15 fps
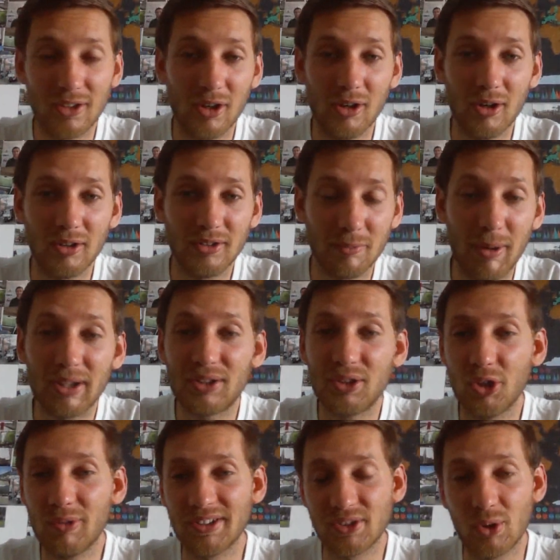the
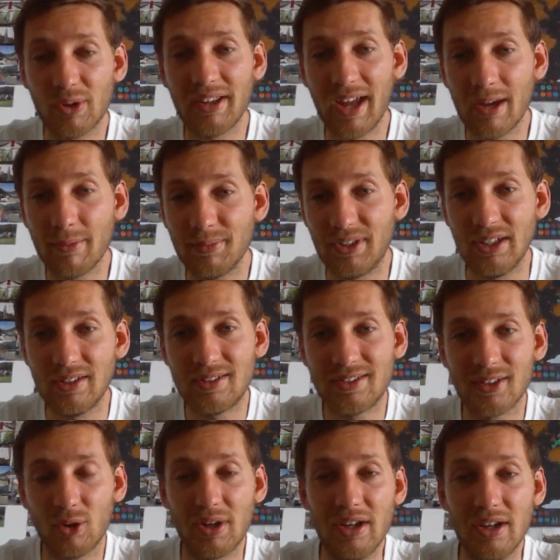bottle was already empty,
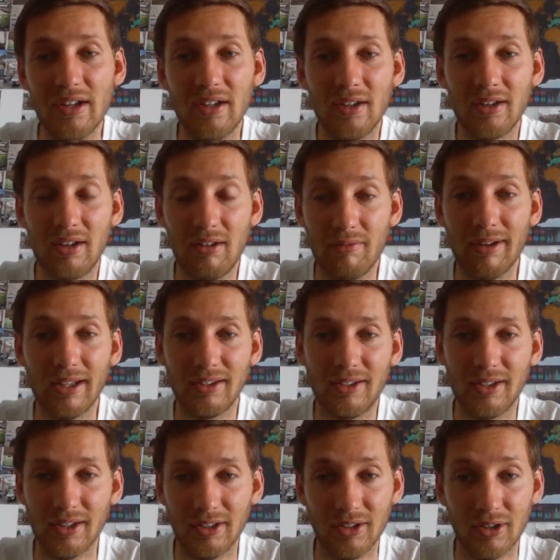so
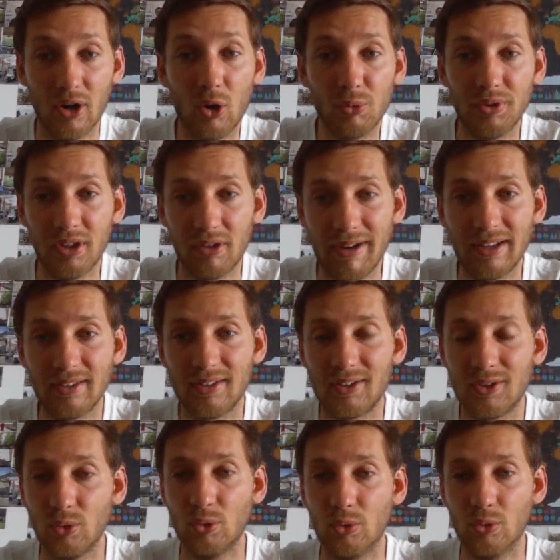the owner
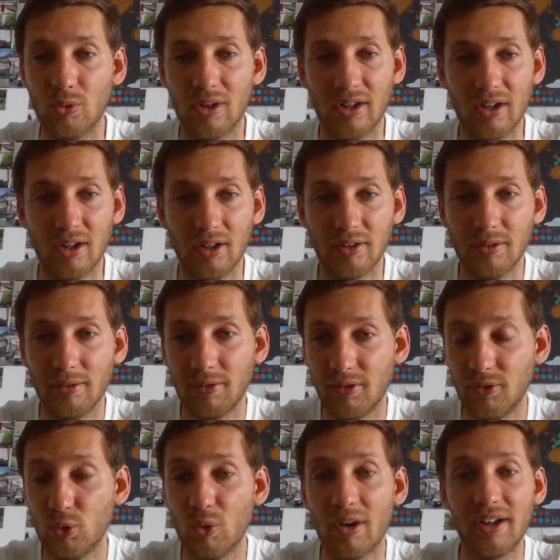went to
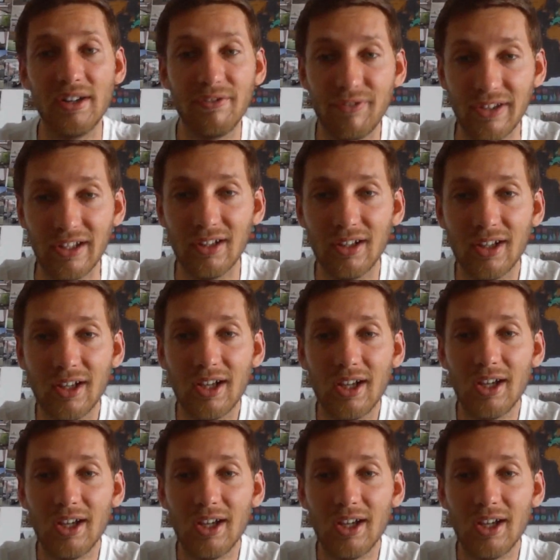do a refill.